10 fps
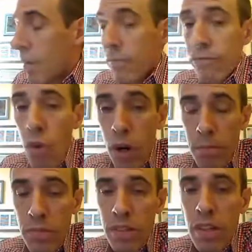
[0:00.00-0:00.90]

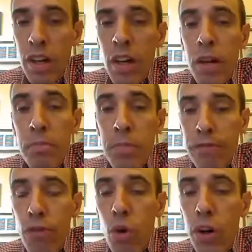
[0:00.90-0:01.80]
forms
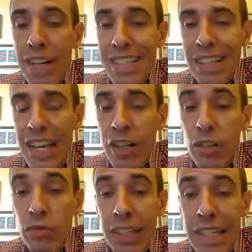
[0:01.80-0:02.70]
before it is
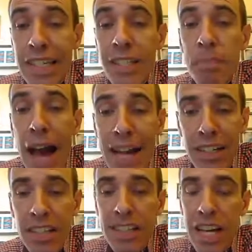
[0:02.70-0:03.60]
later released back
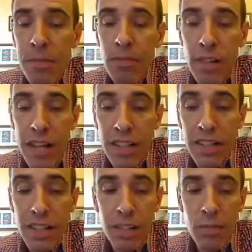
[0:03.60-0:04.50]
to the sediment routing
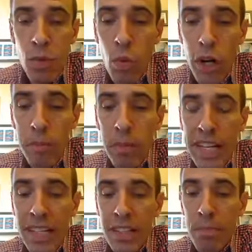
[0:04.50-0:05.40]
system where it
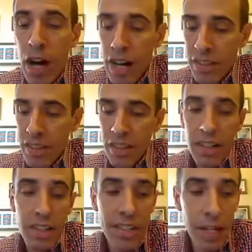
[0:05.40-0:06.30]
might get deposited
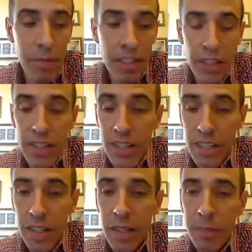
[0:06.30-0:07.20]
in a sedimentary sink.